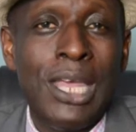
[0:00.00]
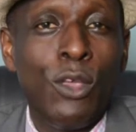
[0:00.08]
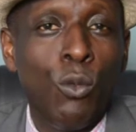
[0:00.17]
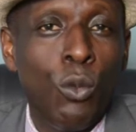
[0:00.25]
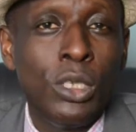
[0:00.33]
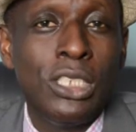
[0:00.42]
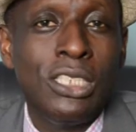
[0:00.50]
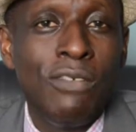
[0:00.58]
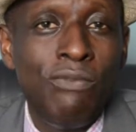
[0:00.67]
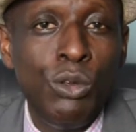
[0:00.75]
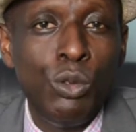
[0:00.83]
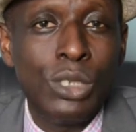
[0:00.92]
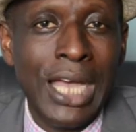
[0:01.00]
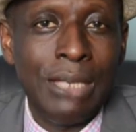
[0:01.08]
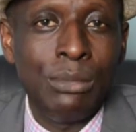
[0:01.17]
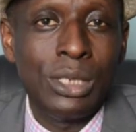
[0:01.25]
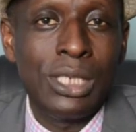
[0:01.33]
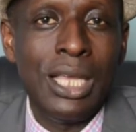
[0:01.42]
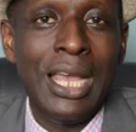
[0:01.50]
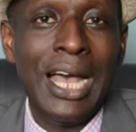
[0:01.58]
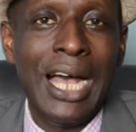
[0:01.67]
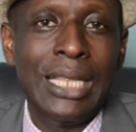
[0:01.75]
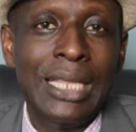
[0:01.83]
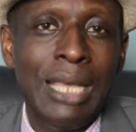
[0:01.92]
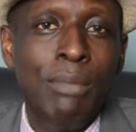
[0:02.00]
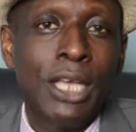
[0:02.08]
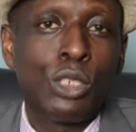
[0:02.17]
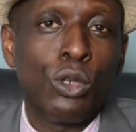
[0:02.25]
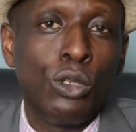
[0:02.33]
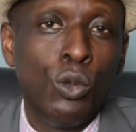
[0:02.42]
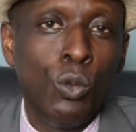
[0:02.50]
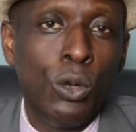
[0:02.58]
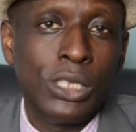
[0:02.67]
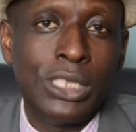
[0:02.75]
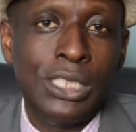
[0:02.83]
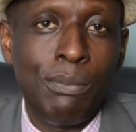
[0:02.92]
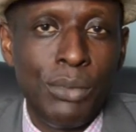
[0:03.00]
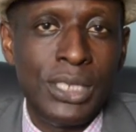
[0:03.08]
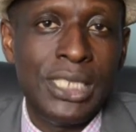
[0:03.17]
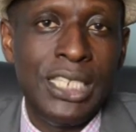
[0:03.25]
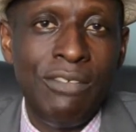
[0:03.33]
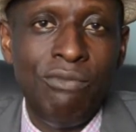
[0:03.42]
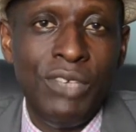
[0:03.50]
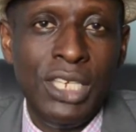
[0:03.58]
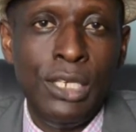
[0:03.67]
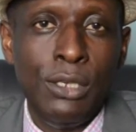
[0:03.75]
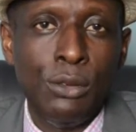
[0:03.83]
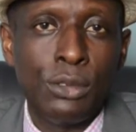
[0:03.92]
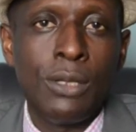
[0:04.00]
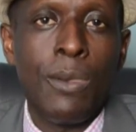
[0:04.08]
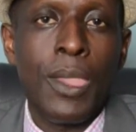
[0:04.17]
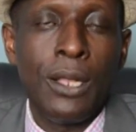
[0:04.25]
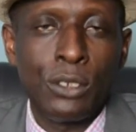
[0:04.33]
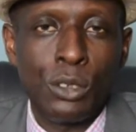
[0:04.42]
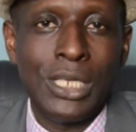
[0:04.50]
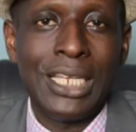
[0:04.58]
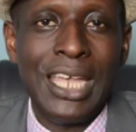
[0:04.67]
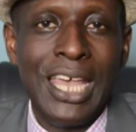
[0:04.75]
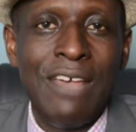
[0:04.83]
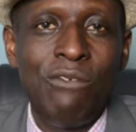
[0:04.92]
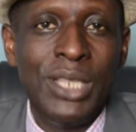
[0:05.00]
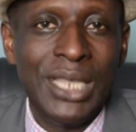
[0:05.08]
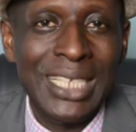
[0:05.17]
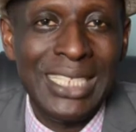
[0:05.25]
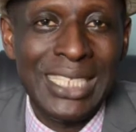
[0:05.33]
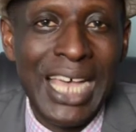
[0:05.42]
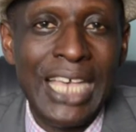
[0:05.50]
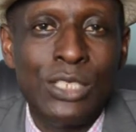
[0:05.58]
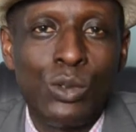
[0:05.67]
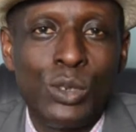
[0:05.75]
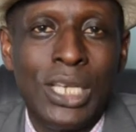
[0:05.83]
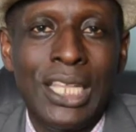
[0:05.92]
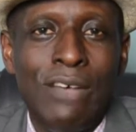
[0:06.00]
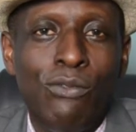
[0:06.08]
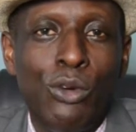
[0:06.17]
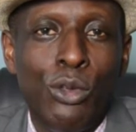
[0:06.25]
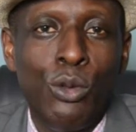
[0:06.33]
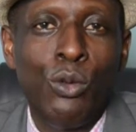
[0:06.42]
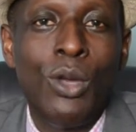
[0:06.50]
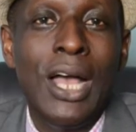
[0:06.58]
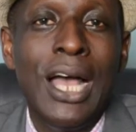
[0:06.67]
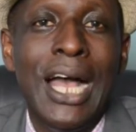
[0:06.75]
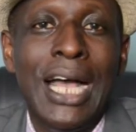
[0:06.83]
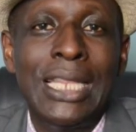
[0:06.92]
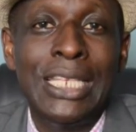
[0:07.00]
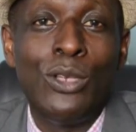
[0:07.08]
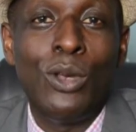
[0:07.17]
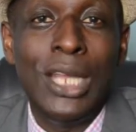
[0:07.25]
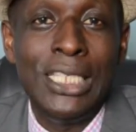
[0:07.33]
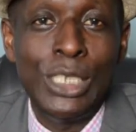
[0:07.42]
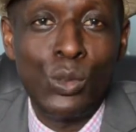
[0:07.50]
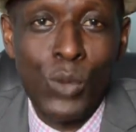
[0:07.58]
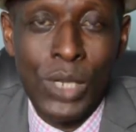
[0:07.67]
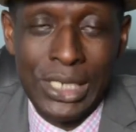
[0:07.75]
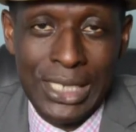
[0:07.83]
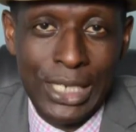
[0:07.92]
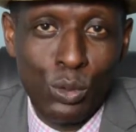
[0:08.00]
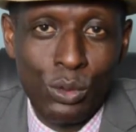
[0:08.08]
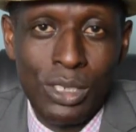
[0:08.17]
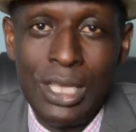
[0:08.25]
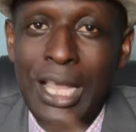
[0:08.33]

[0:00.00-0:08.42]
that you watch it a few times and then make sure you watch the preceding videos so that everything ties together for you and the knowledge is well settled.